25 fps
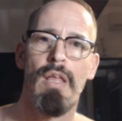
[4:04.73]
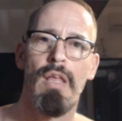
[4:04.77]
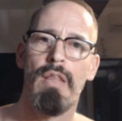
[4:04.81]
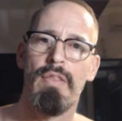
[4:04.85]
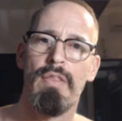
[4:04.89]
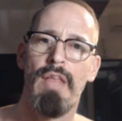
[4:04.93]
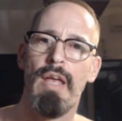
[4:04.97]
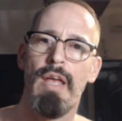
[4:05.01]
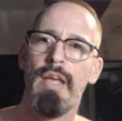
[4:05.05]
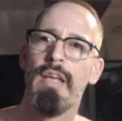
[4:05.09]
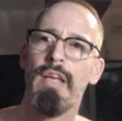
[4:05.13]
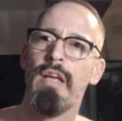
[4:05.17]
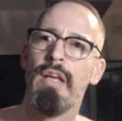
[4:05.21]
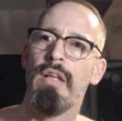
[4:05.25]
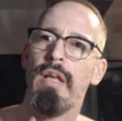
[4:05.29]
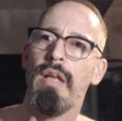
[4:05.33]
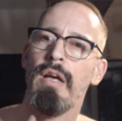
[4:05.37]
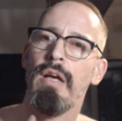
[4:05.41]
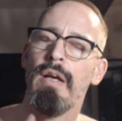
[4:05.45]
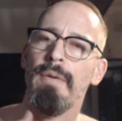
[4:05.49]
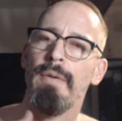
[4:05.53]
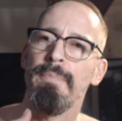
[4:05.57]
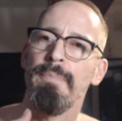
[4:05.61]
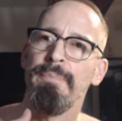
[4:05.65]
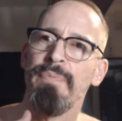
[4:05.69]
They're going
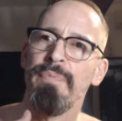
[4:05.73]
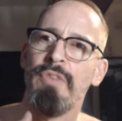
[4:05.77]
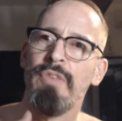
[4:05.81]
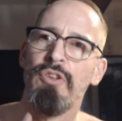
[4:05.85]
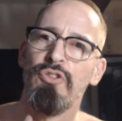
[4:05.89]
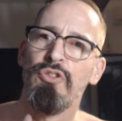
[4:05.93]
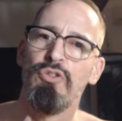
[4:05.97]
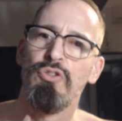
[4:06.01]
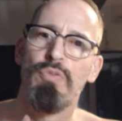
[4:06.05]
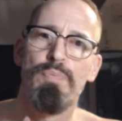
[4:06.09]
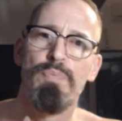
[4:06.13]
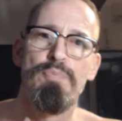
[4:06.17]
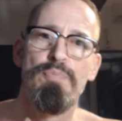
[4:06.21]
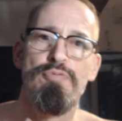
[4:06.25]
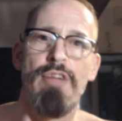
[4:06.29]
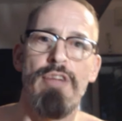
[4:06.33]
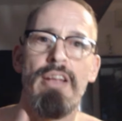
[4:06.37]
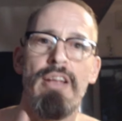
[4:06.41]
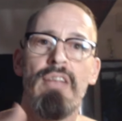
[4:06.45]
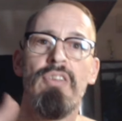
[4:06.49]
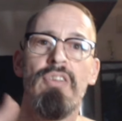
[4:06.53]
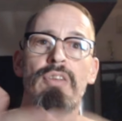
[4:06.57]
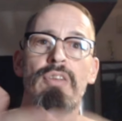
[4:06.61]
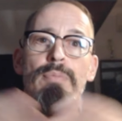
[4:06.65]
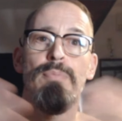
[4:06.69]
to
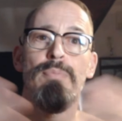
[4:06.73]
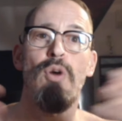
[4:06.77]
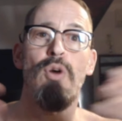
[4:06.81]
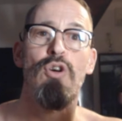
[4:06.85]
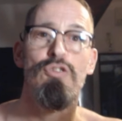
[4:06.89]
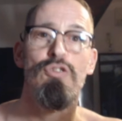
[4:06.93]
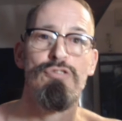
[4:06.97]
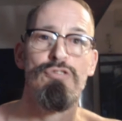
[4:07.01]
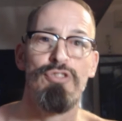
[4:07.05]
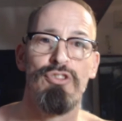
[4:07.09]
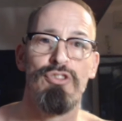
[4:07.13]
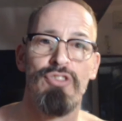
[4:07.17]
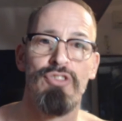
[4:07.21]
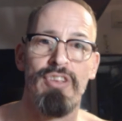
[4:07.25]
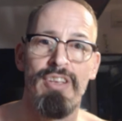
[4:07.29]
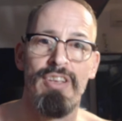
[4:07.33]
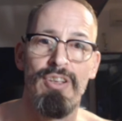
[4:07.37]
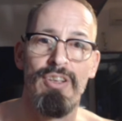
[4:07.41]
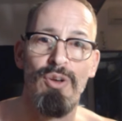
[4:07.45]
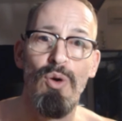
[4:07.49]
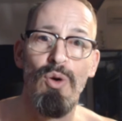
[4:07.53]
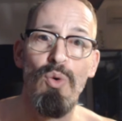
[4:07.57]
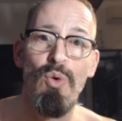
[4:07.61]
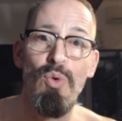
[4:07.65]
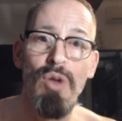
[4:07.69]
spread
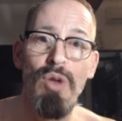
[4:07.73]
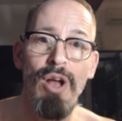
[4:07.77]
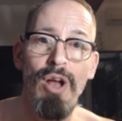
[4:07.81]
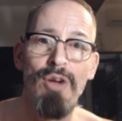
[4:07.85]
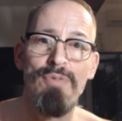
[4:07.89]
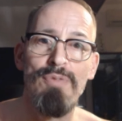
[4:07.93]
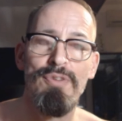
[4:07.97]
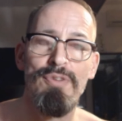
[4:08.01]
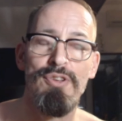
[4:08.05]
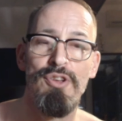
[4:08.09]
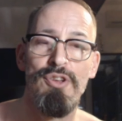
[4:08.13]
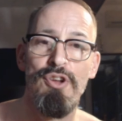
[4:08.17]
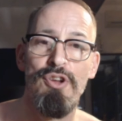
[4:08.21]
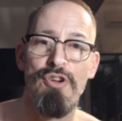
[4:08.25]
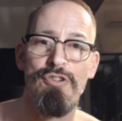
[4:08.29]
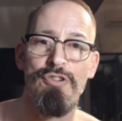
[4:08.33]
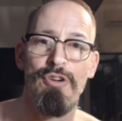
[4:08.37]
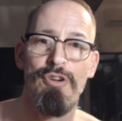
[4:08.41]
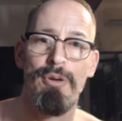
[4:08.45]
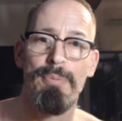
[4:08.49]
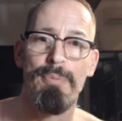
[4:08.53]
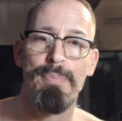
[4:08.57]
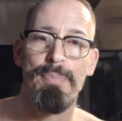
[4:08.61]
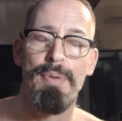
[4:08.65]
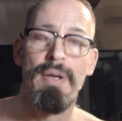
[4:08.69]
democracy all over
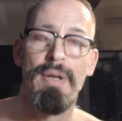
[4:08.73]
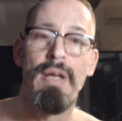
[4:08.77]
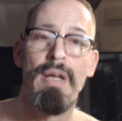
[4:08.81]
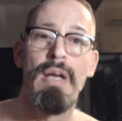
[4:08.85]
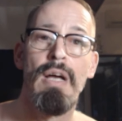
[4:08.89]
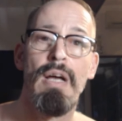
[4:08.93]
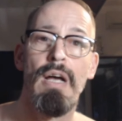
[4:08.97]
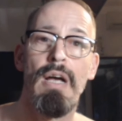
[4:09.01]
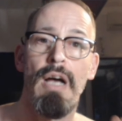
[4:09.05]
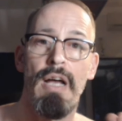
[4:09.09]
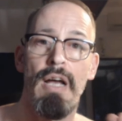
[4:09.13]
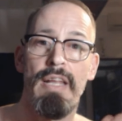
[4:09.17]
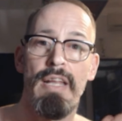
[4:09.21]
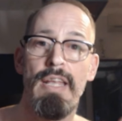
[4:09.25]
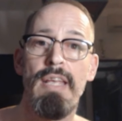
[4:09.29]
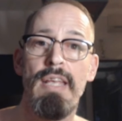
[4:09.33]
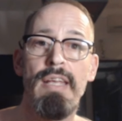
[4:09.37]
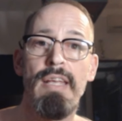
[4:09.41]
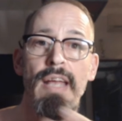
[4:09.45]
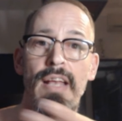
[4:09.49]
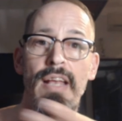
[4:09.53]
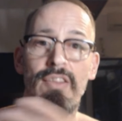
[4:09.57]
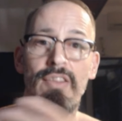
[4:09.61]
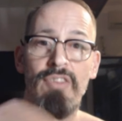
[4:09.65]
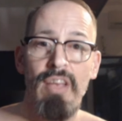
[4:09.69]
Europe. And he
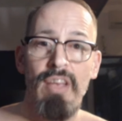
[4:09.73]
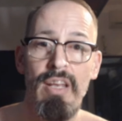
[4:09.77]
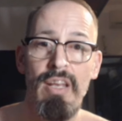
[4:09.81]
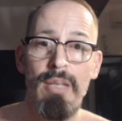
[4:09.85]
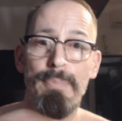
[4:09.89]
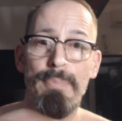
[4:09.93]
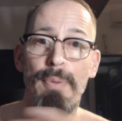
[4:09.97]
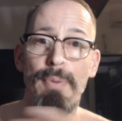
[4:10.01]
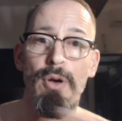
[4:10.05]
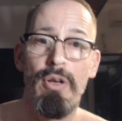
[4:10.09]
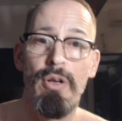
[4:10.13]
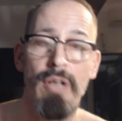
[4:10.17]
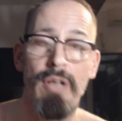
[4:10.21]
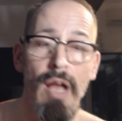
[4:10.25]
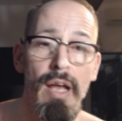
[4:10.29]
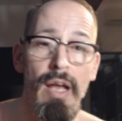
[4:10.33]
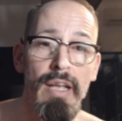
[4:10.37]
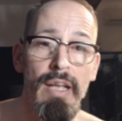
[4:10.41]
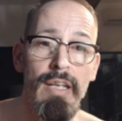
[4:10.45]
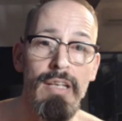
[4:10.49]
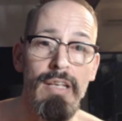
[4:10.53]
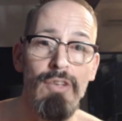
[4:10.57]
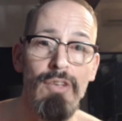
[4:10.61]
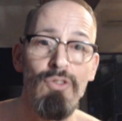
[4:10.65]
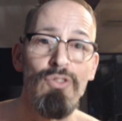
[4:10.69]
gets Eddie
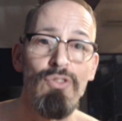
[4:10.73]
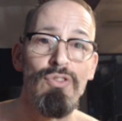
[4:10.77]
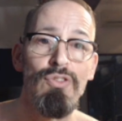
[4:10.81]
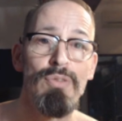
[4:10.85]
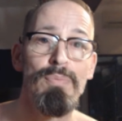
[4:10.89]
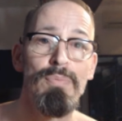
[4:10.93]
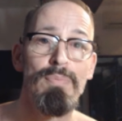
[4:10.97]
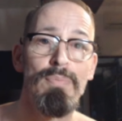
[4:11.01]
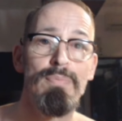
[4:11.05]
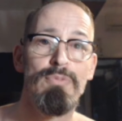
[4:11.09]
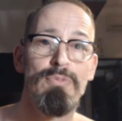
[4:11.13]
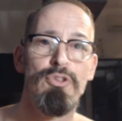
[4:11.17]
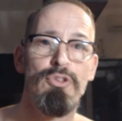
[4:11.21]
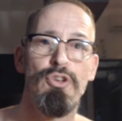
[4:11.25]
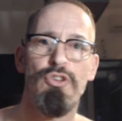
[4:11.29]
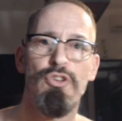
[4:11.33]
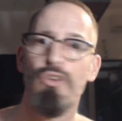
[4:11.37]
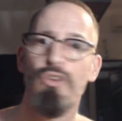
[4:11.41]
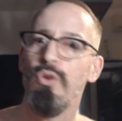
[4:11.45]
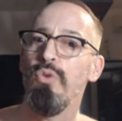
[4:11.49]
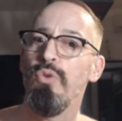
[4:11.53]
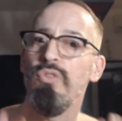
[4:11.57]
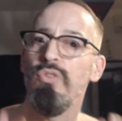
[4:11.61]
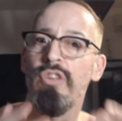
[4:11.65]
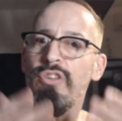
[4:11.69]
Bernays to
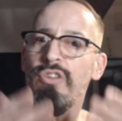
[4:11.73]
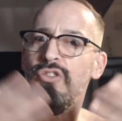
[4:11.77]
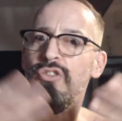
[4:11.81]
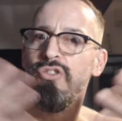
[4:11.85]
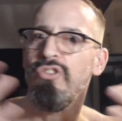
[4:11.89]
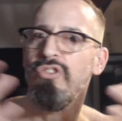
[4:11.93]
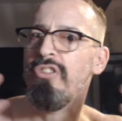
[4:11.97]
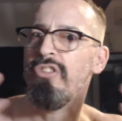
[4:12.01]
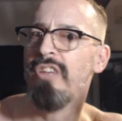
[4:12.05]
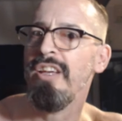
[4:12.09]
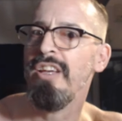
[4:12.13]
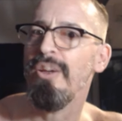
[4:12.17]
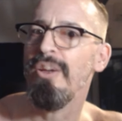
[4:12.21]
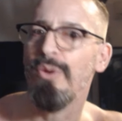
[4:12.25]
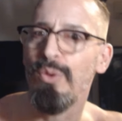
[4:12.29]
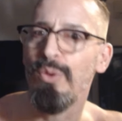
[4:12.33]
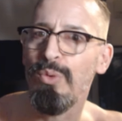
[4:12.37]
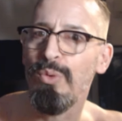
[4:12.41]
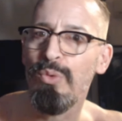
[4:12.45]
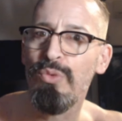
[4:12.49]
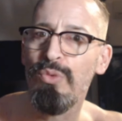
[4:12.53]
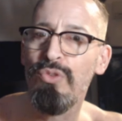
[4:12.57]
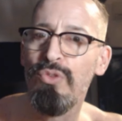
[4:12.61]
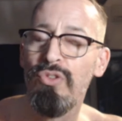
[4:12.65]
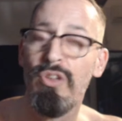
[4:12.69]
use his
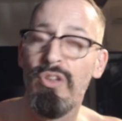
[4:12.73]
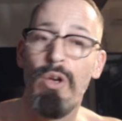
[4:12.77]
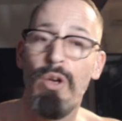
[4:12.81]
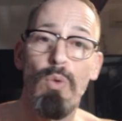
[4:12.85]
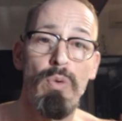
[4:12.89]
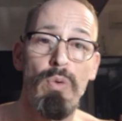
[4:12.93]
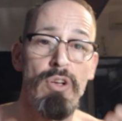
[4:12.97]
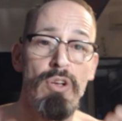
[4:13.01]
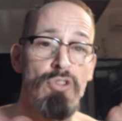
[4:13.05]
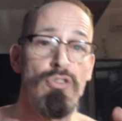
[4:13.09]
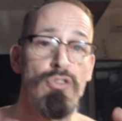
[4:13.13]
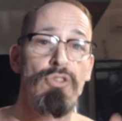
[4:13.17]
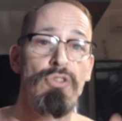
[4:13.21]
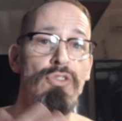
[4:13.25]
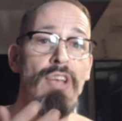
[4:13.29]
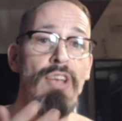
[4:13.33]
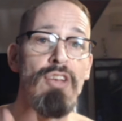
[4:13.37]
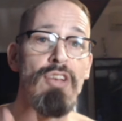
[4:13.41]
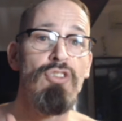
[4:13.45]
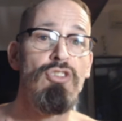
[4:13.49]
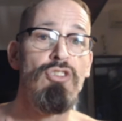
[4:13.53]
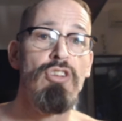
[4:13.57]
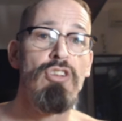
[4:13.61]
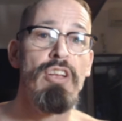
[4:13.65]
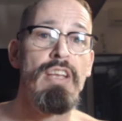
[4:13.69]
skills, which are
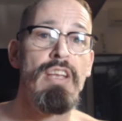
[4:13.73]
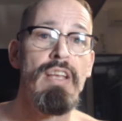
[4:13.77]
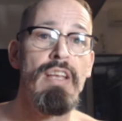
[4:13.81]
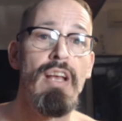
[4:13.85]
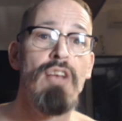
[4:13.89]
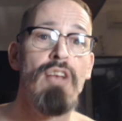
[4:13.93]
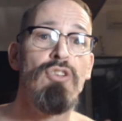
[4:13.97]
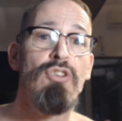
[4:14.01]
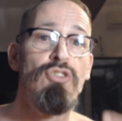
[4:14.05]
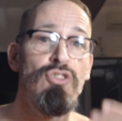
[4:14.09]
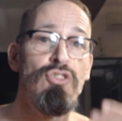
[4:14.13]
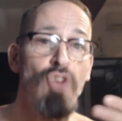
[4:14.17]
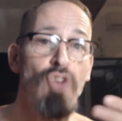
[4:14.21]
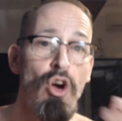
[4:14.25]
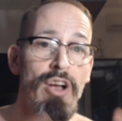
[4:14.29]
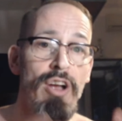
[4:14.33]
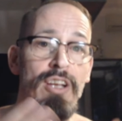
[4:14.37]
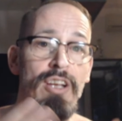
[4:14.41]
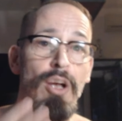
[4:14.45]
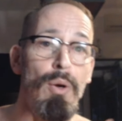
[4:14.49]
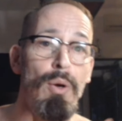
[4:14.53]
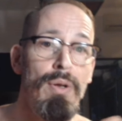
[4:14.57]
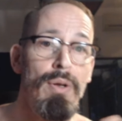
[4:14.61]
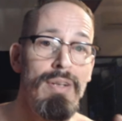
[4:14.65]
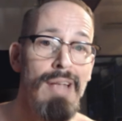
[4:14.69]
essentially
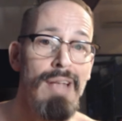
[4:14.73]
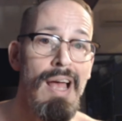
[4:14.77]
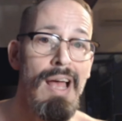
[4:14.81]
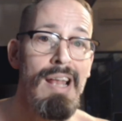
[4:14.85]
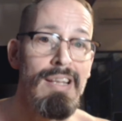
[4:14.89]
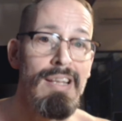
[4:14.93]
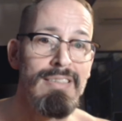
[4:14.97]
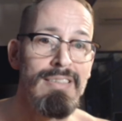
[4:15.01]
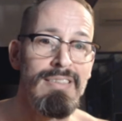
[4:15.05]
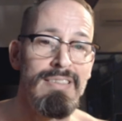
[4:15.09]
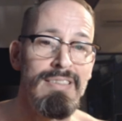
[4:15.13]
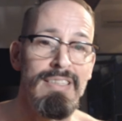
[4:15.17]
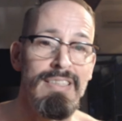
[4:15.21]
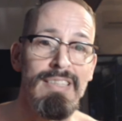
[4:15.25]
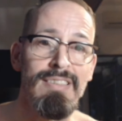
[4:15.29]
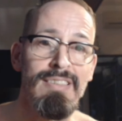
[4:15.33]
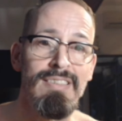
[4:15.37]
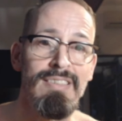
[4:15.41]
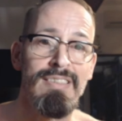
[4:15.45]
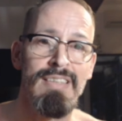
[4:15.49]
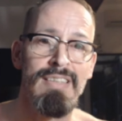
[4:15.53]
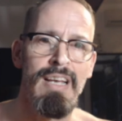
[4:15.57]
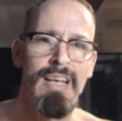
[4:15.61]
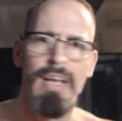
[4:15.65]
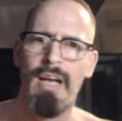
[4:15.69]

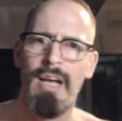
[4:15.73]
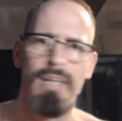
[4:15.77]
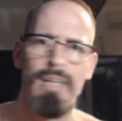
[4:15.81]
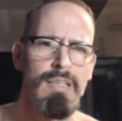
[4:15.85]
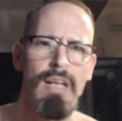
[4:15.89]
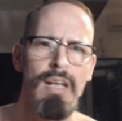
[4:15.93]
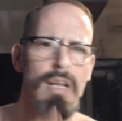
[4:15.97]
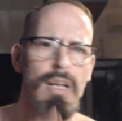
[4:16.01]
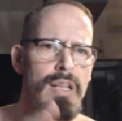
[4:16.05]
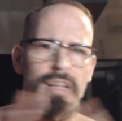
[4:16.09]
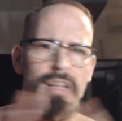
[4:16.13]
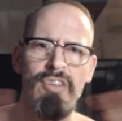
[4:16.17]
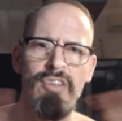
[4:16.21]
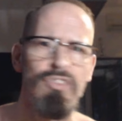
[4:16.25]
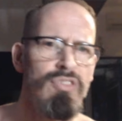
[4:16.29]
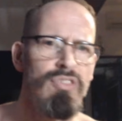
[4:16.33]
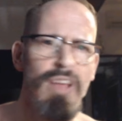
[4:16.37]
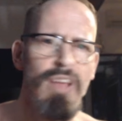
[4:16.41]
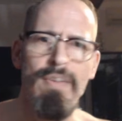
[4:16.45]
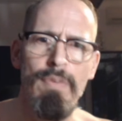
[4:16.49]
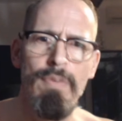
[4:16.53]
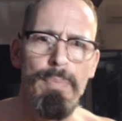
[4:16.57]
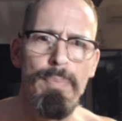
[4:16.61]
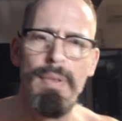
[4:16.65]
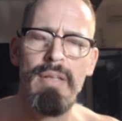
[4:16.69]
psychoanalysis, and none of this has
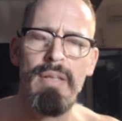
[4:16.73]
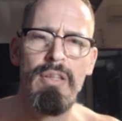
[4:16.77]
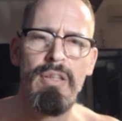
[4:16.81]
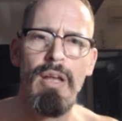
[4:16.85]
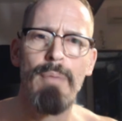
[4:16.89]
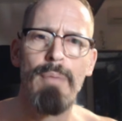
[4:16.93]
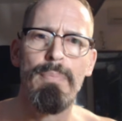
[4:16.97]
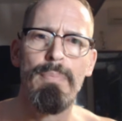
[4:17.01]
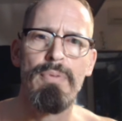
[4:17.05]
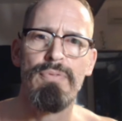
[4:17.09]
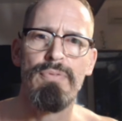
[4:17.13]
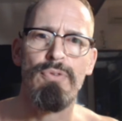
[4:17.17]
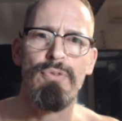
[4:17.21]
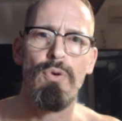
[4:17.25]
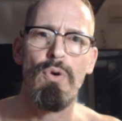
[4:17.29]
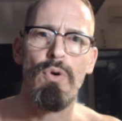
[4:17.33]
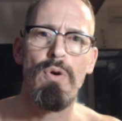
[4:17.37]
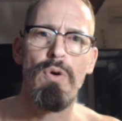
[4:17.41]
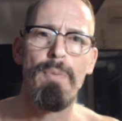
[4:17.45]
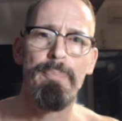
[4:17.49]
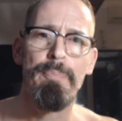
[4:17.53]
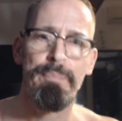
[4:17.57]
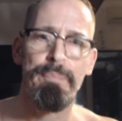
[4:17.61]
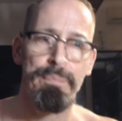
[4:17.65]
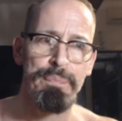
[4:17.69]
ever been done
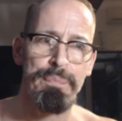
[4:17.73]
before,